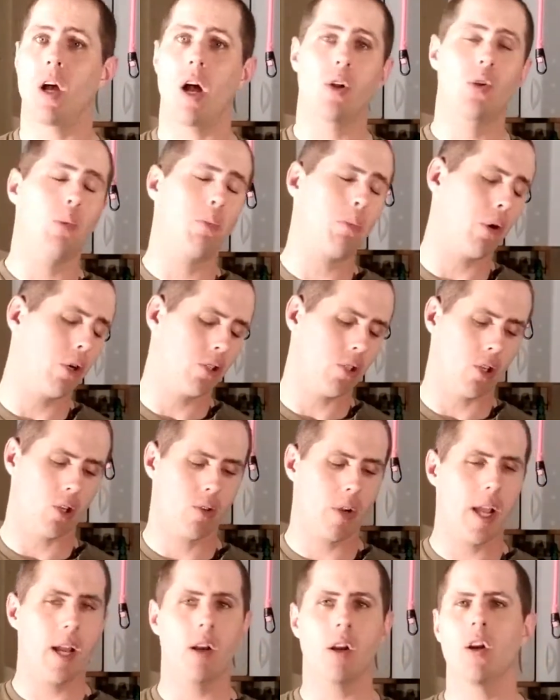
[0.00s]
Talk to a personal
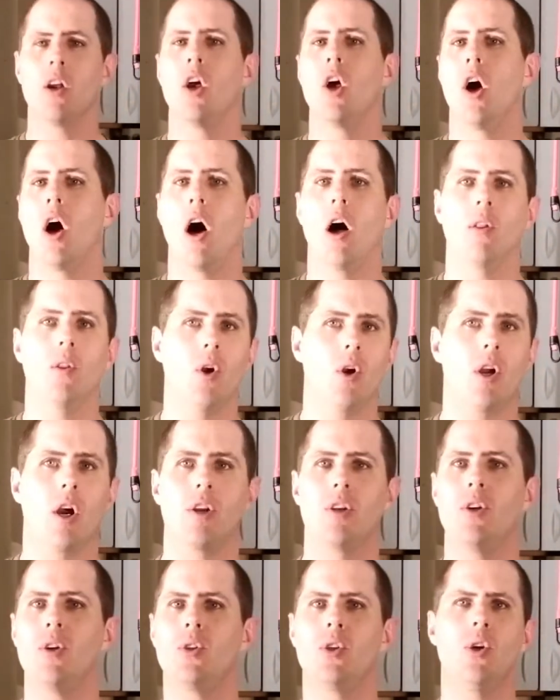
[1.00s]
trainer, uh, look
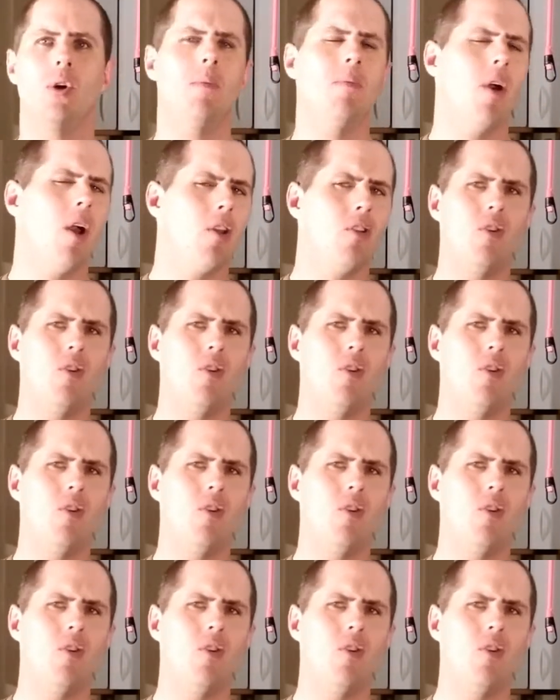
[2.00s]
on YouTube.